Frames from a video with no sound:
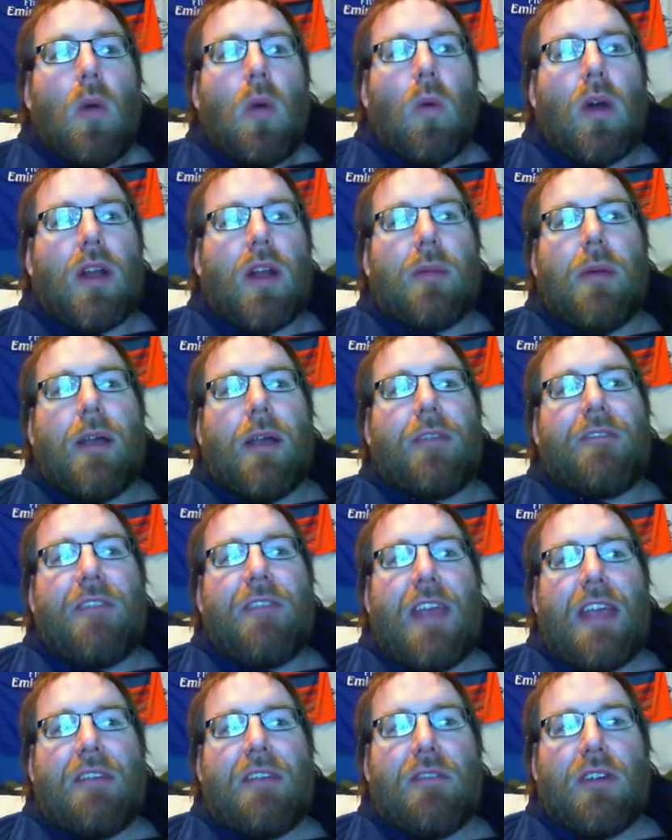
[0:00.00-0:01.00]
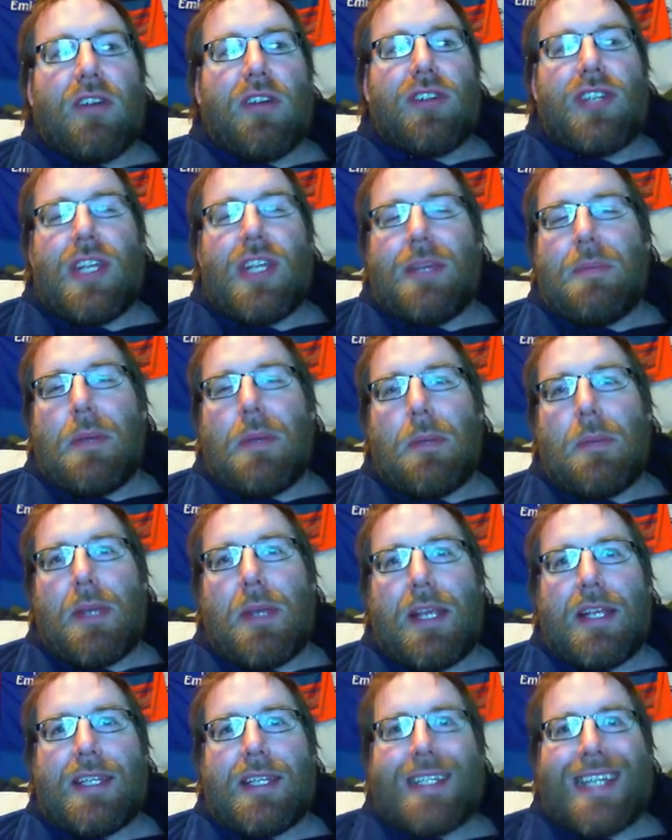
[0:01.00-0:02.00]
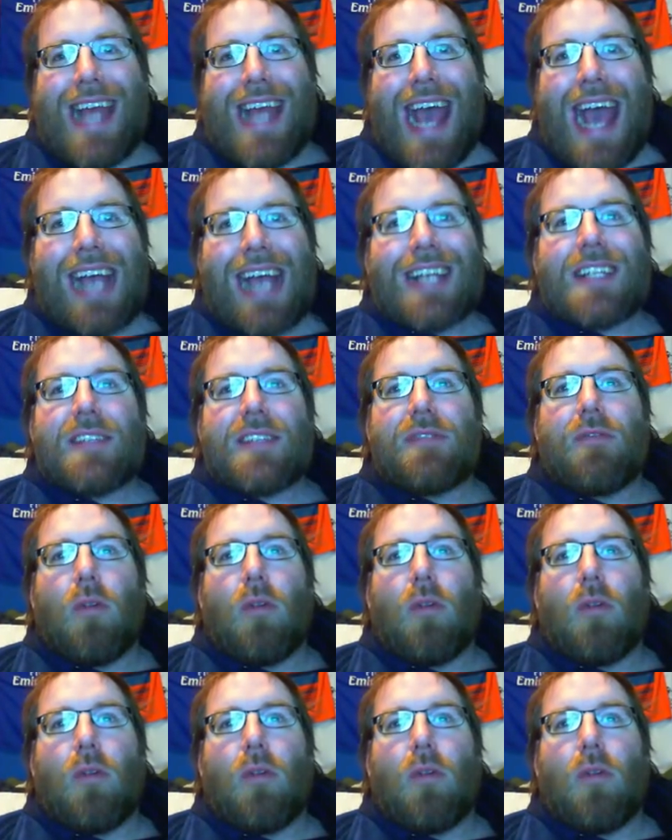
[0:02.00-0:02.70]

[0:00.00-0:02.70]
one of my favorite G P P stacks